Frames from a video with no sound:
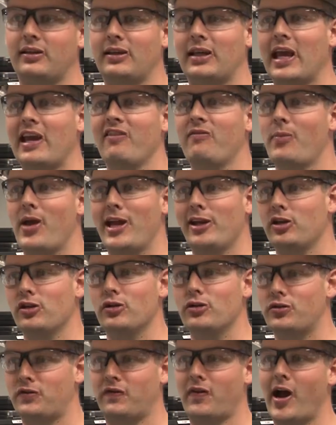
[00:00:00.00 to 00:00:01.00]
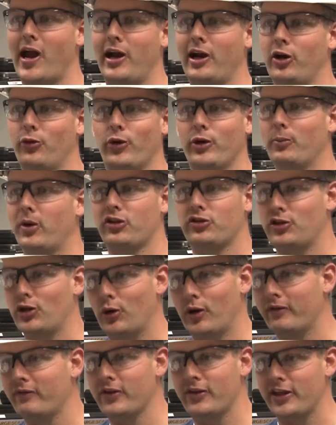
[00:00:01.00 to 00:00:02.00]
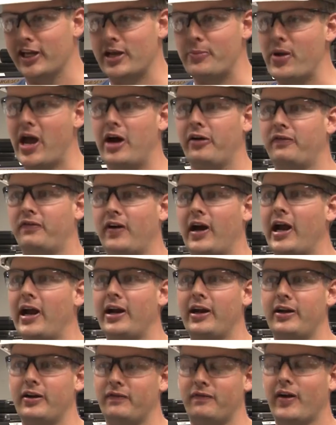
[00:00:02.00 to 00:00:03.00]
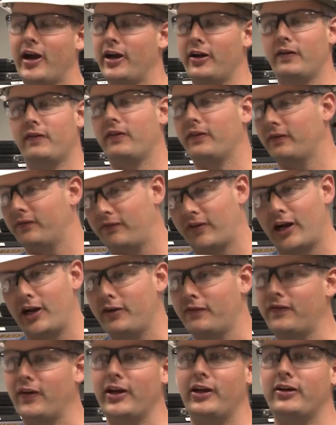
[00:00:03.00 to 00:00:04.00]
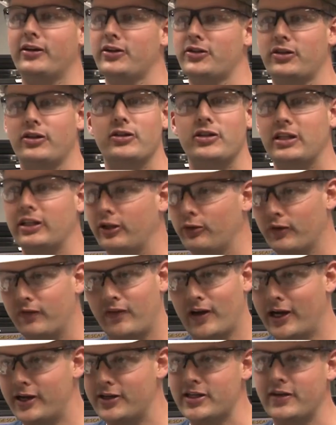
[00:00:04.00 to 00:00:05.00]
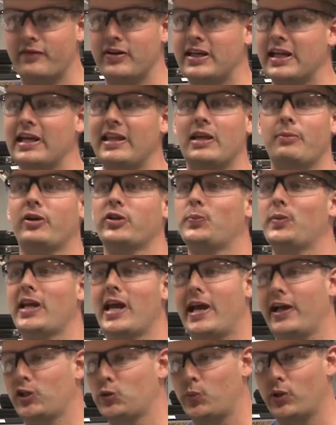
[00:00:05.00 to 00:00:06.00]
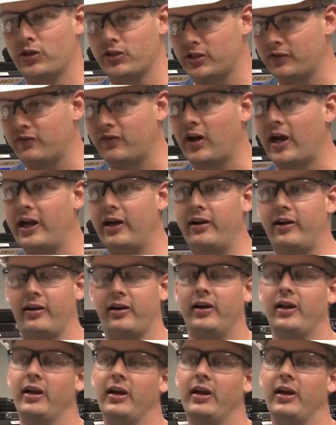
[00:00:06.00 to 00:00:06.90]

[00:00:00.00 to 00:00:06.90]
Cavemen used fire, we must know everything about fire. Firefighters are dealing with fires every day, they must be experts in fire.